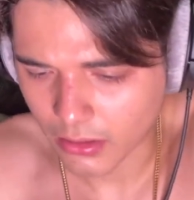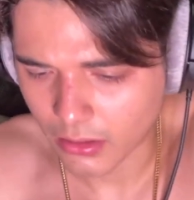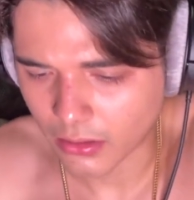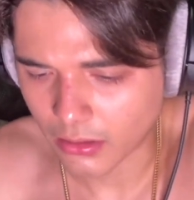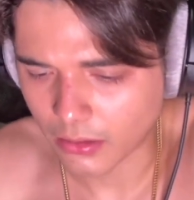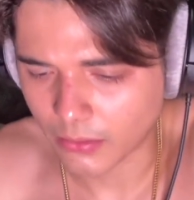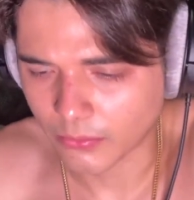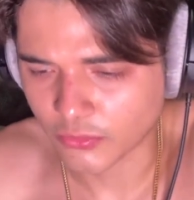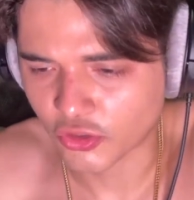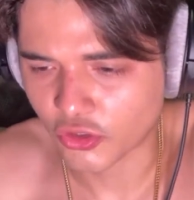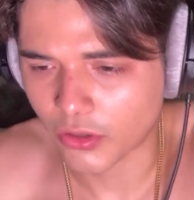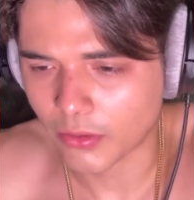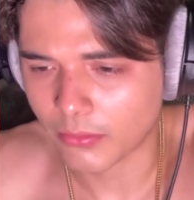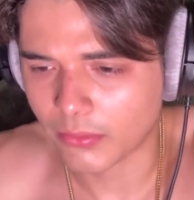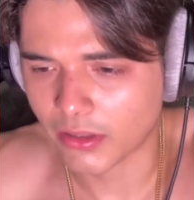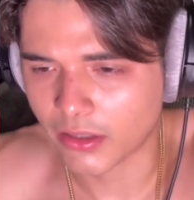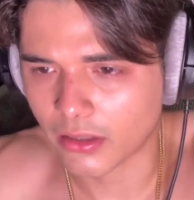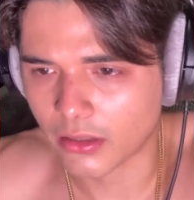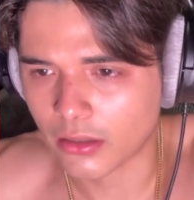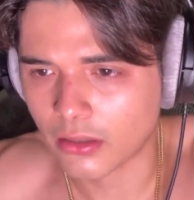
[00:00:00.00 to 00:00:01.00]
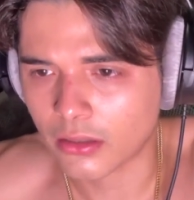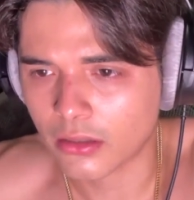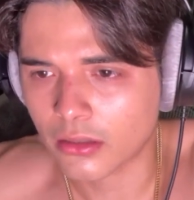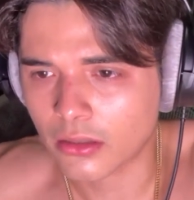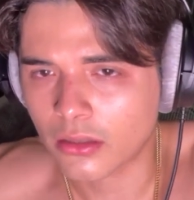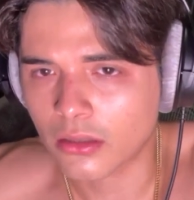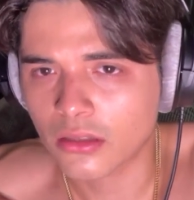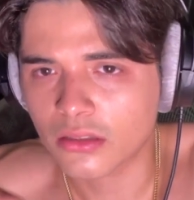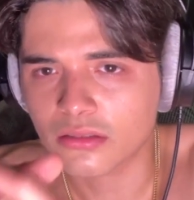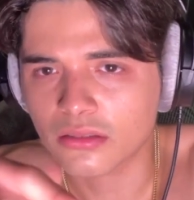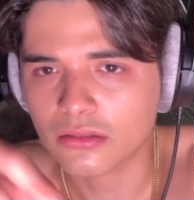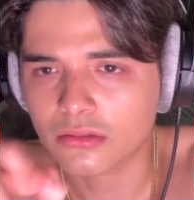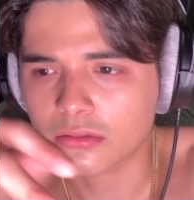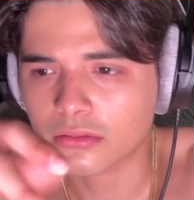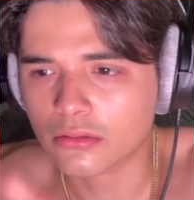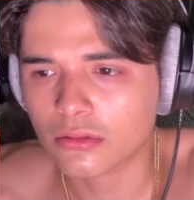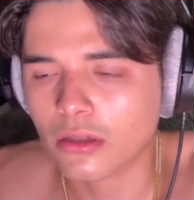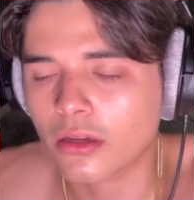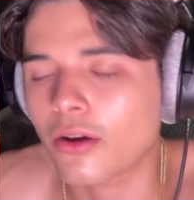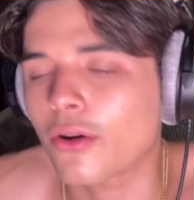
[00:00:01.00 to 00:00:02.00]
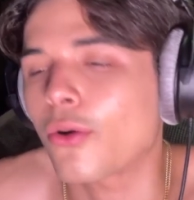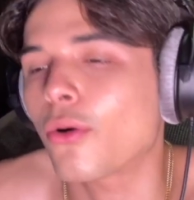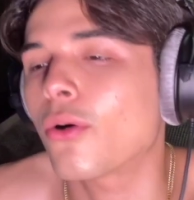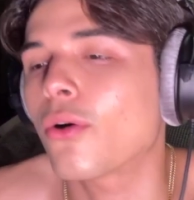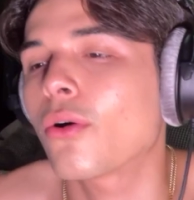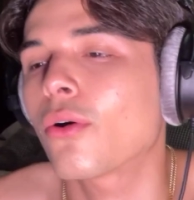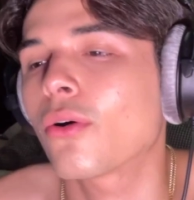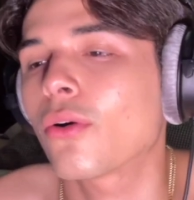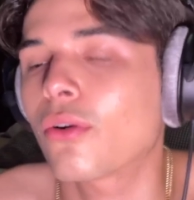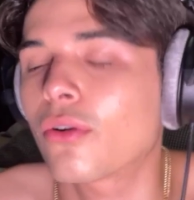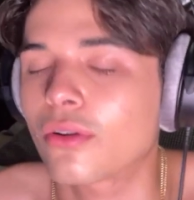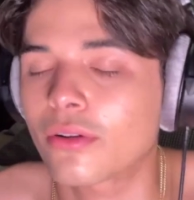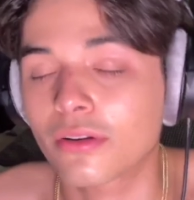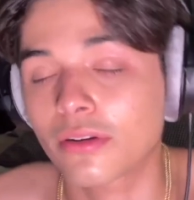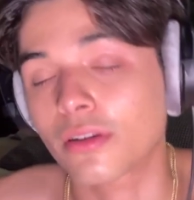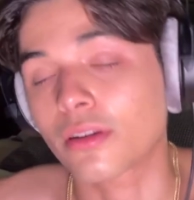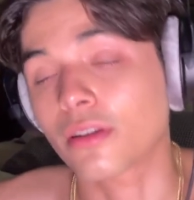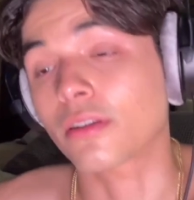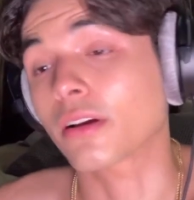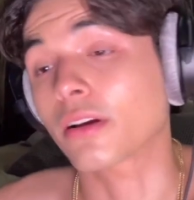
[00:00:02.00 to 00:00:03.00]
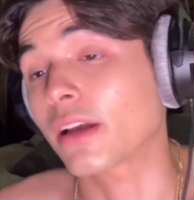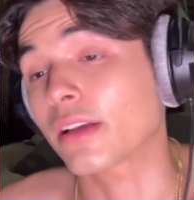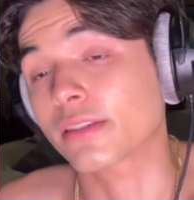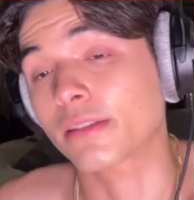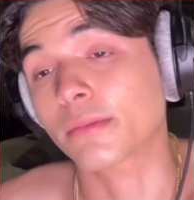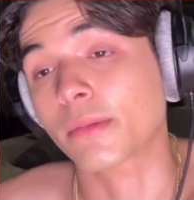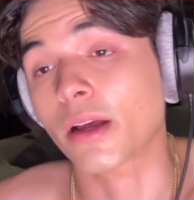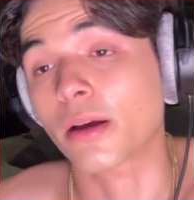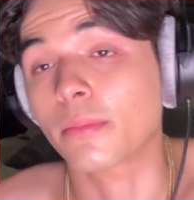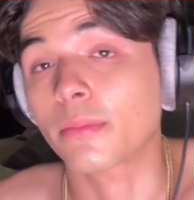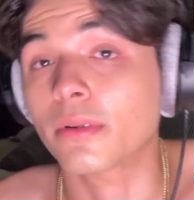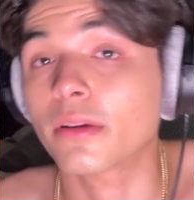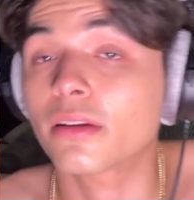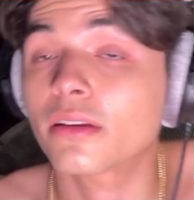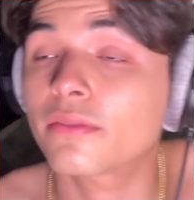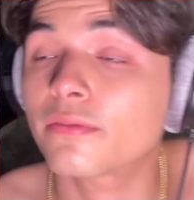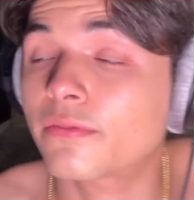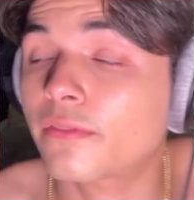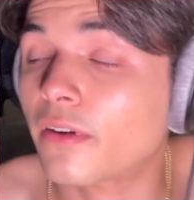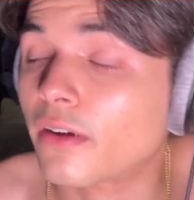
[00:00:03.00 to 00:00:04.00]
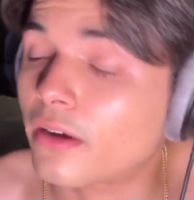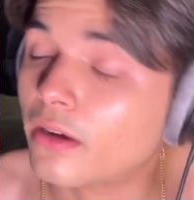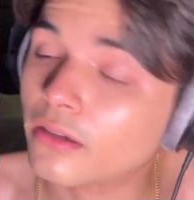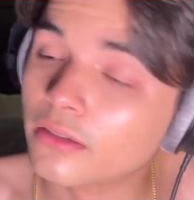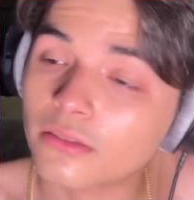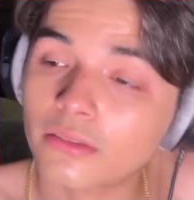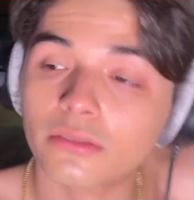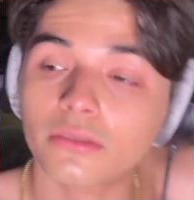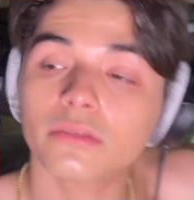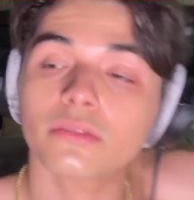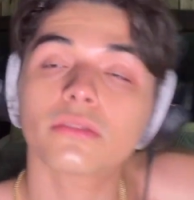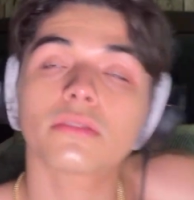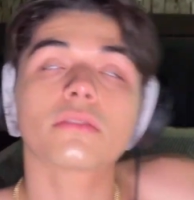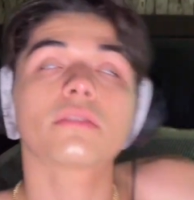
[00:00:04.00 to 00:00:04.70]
I'm trembling. Oh no, guys, I'm not, but fuck, dude.